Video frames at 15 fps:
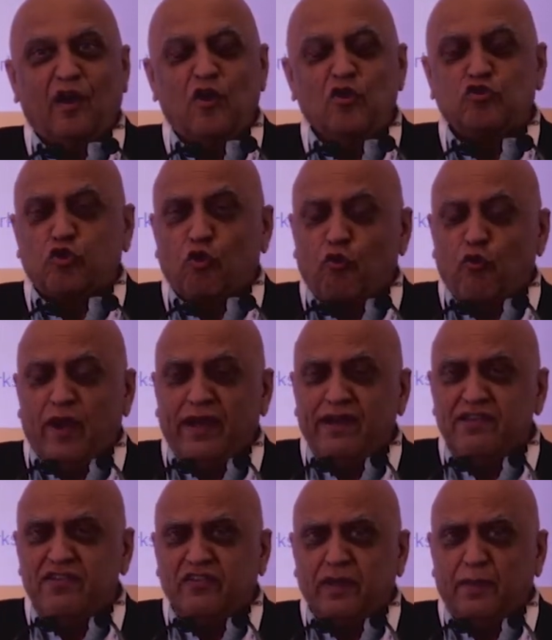So where
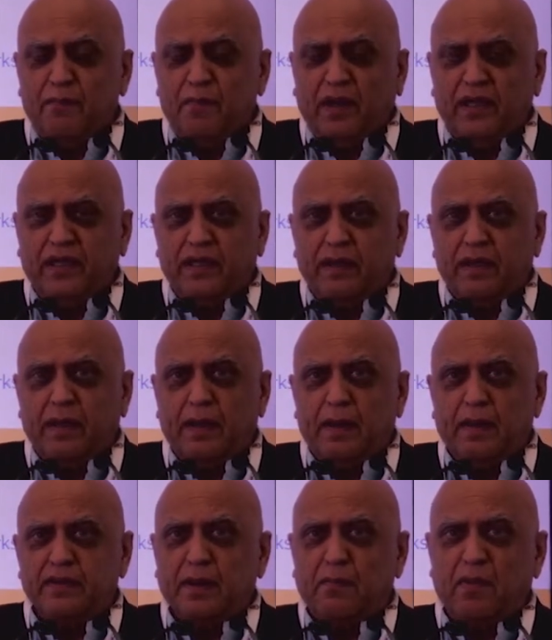is the money?
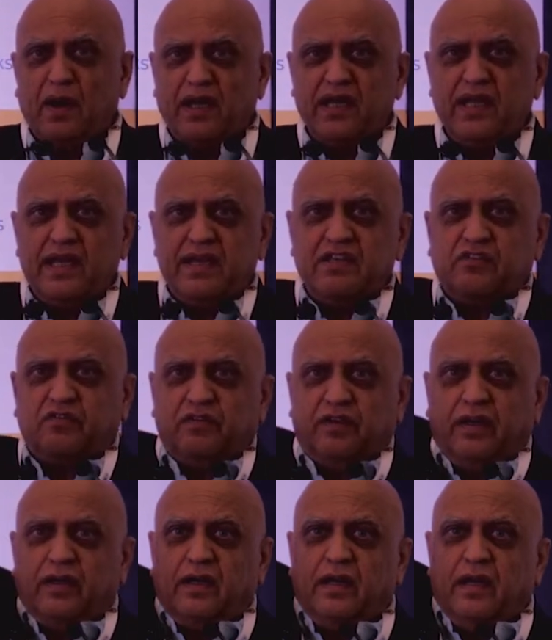The money is
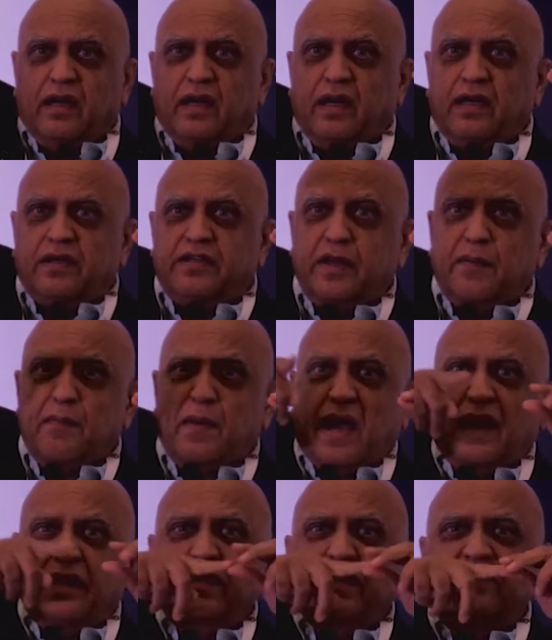where
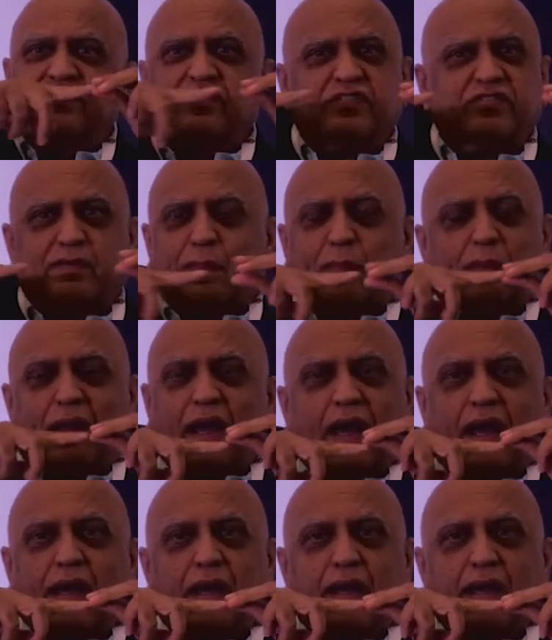demand hits the
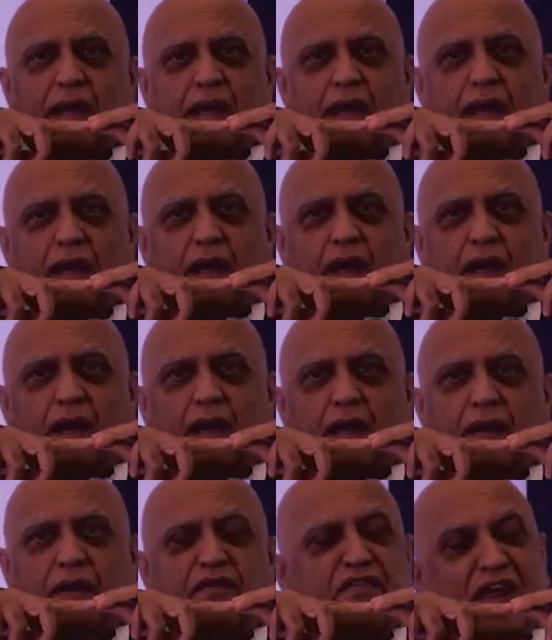supply,
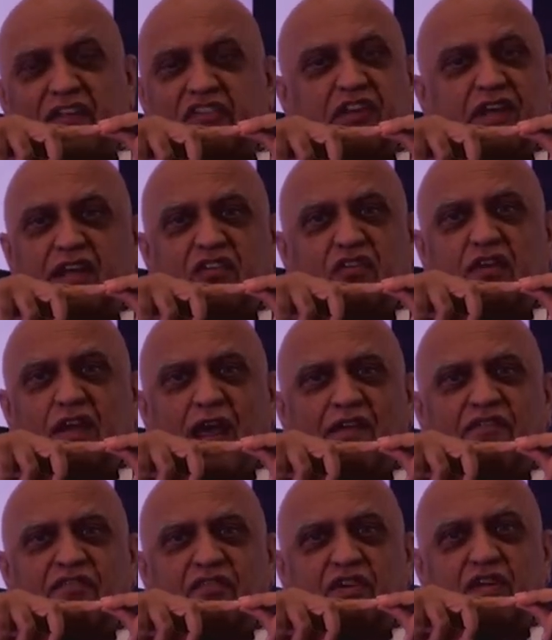nothing is
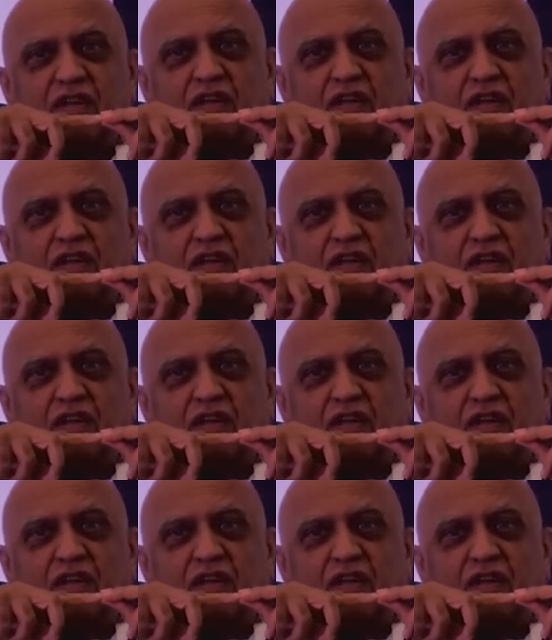left.